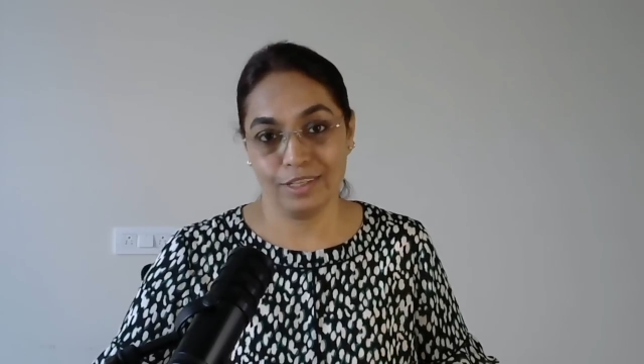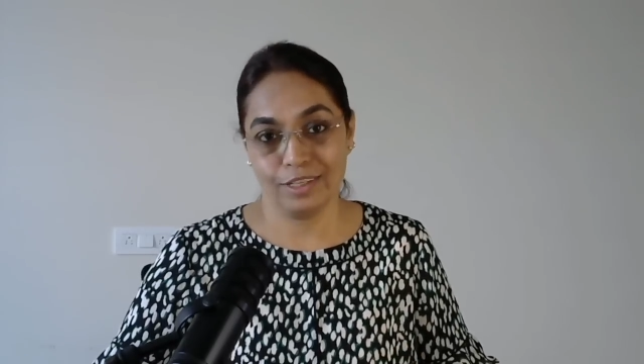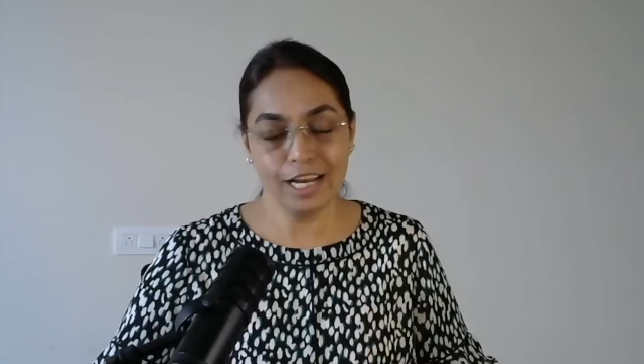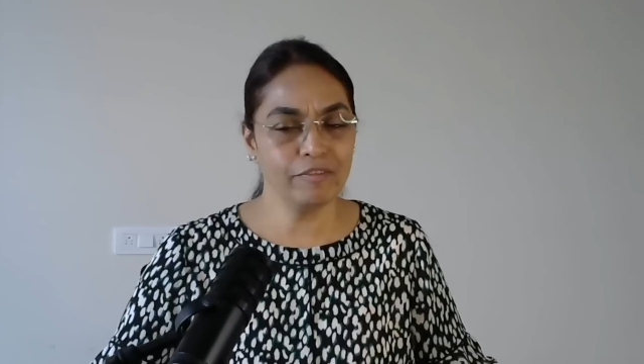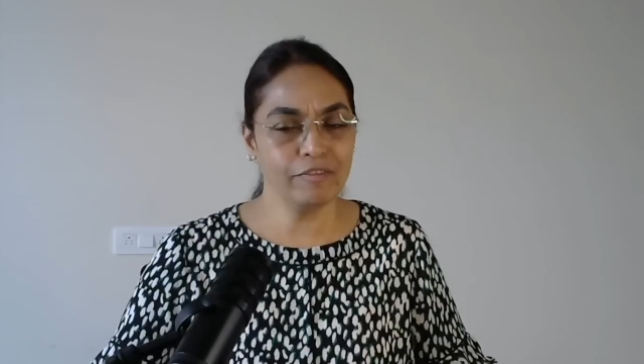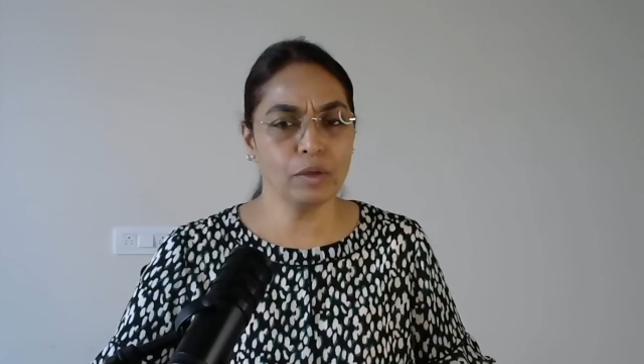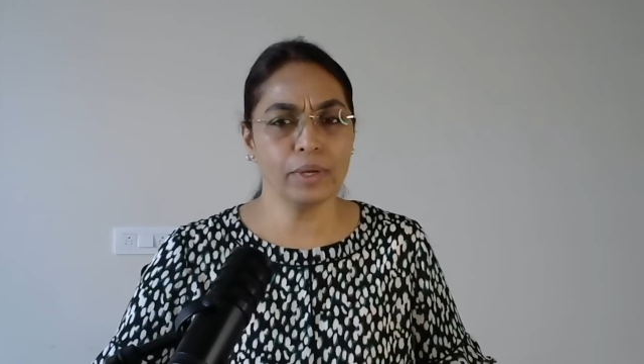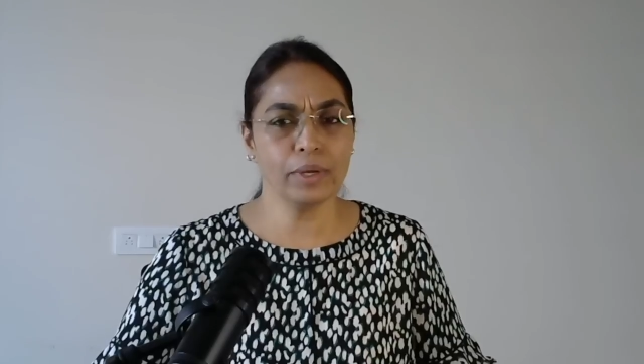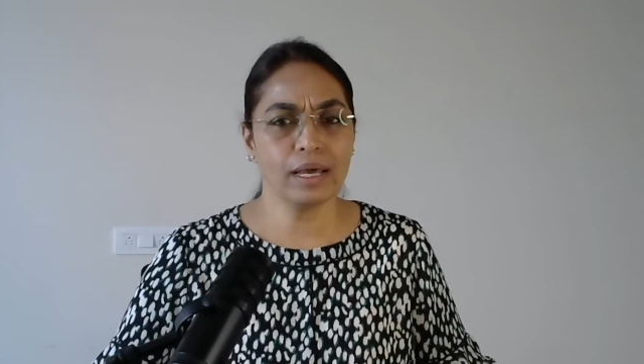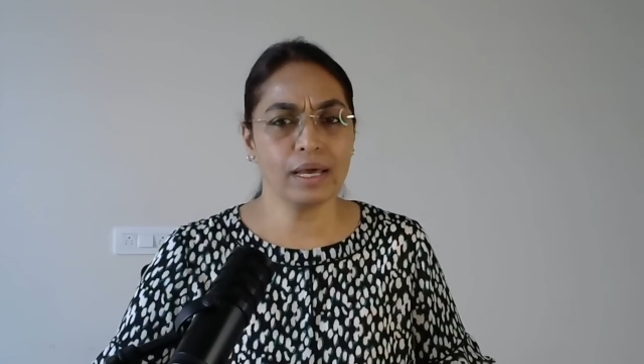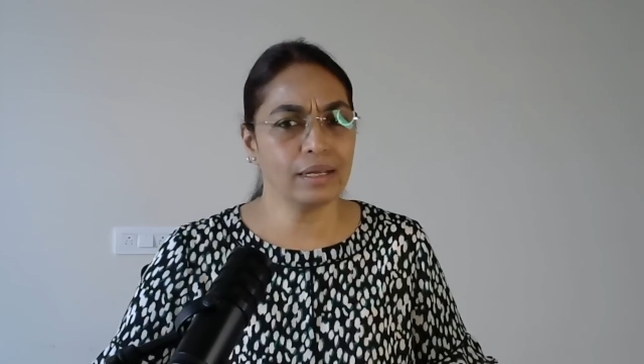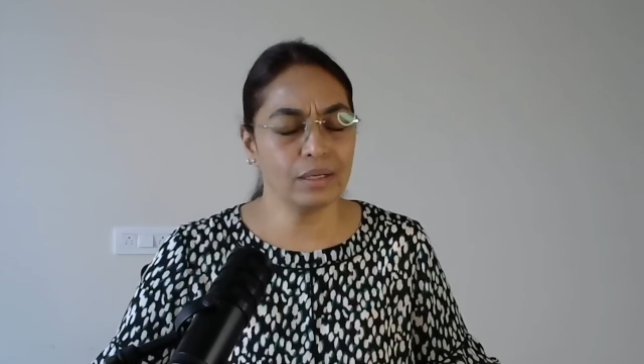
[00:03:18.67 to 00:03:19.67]
leaving
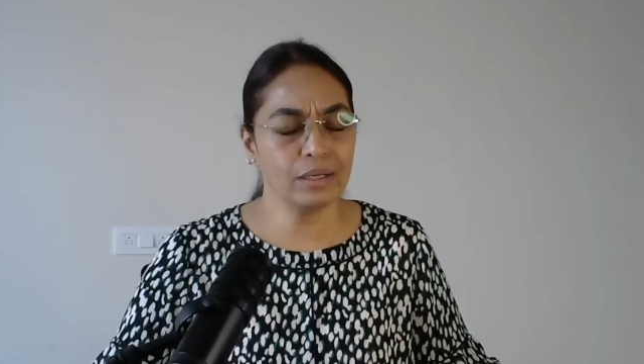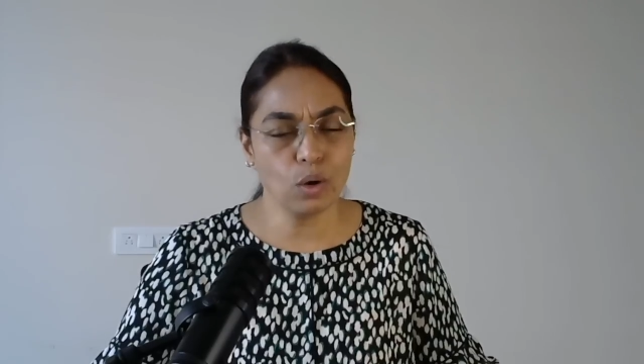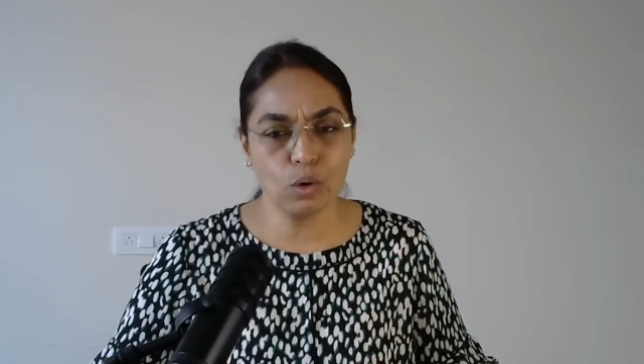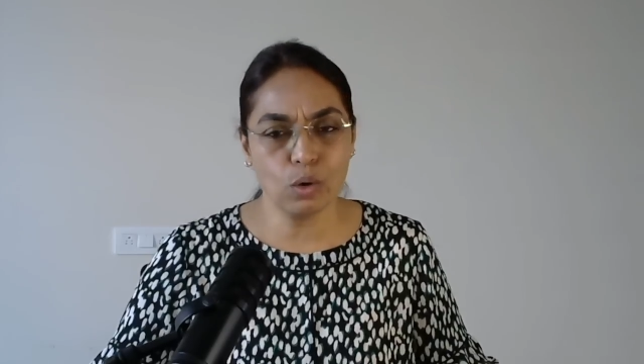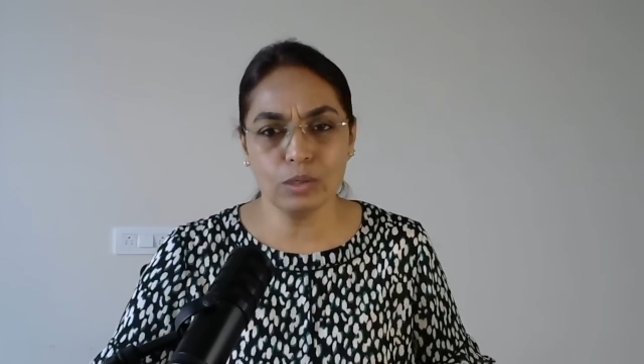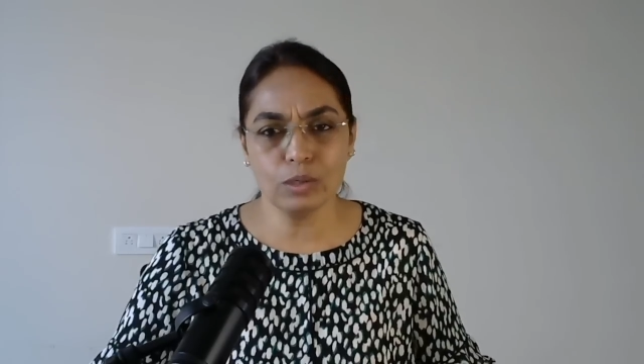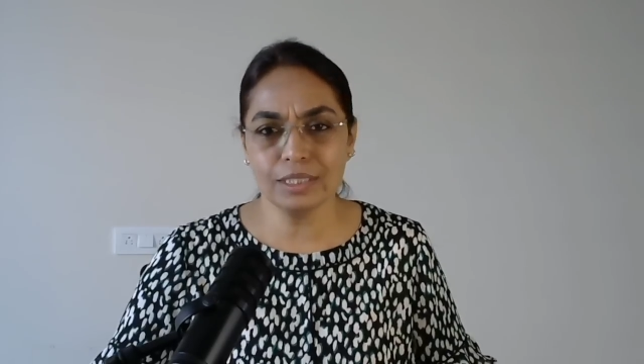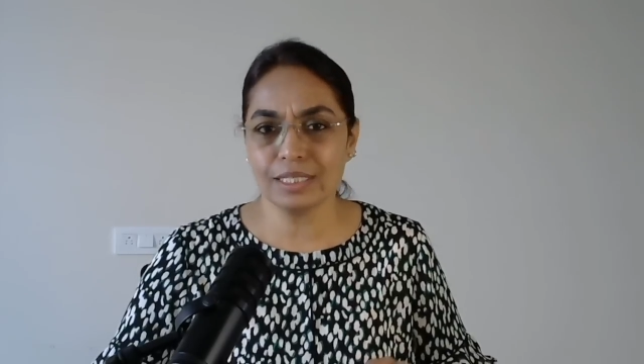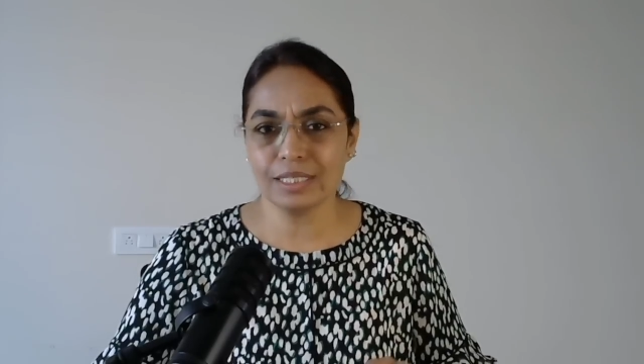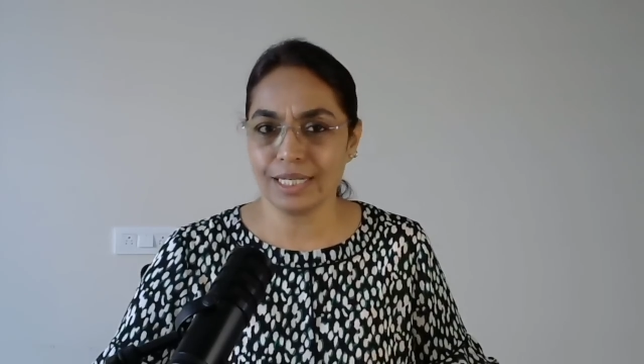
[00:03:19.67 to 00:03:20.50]
behind all the